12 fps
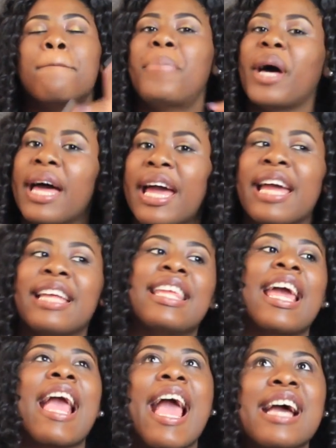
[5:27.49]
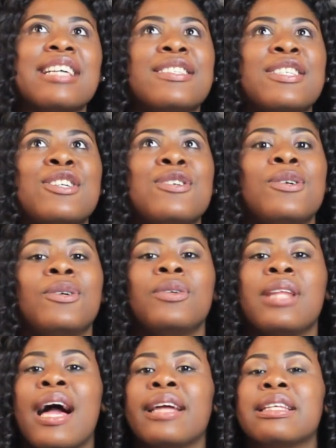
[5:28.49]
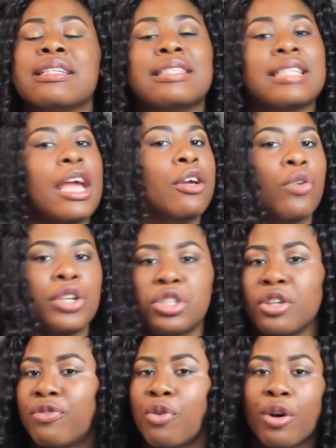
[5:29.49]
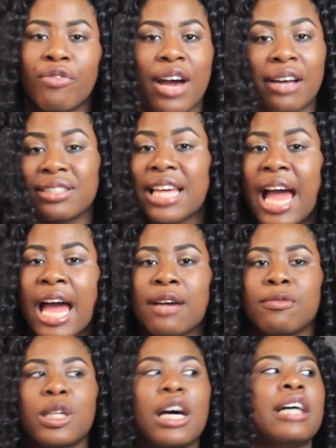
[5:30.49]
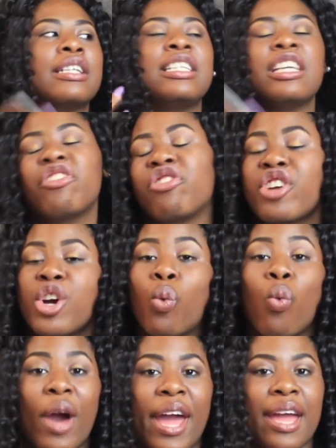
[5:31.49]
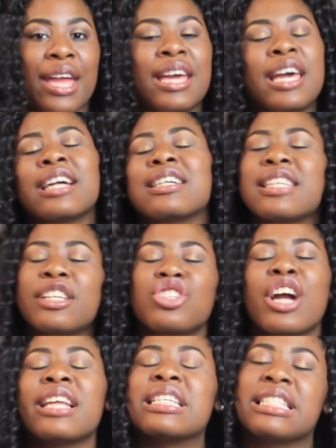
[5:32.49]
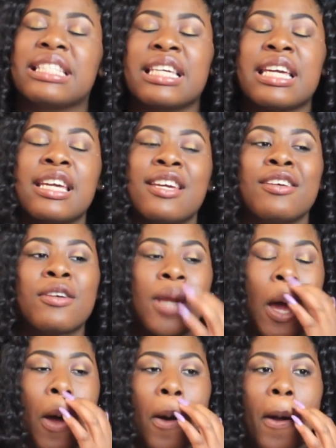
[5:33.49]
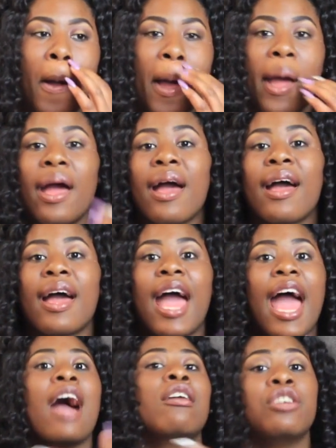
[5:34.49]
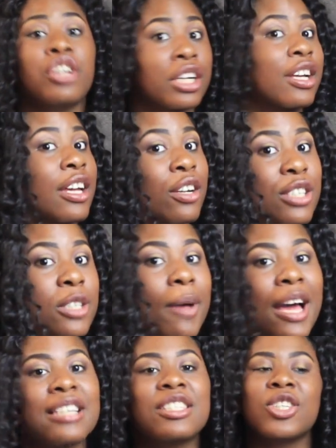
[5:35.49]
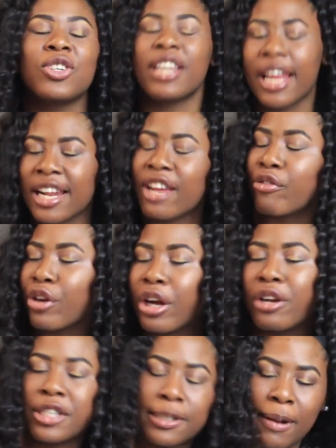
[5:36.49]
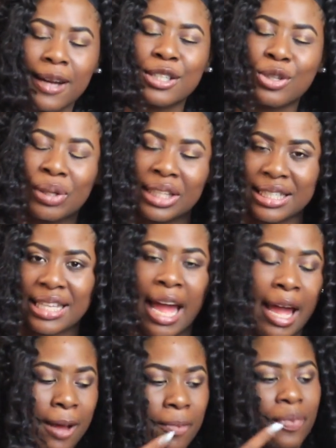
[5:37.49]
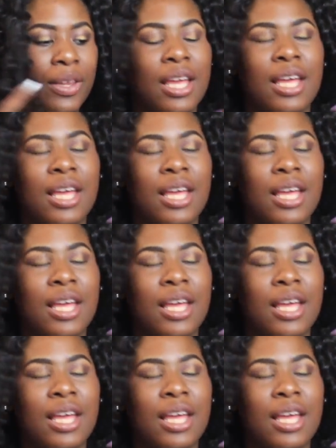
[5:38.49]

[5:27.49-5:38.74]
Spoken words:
but they ask you like the same question 4 or 5 times a different way, because they're trying to see, you know, how you're gonna respond to it and if you're gonna respond to it the same.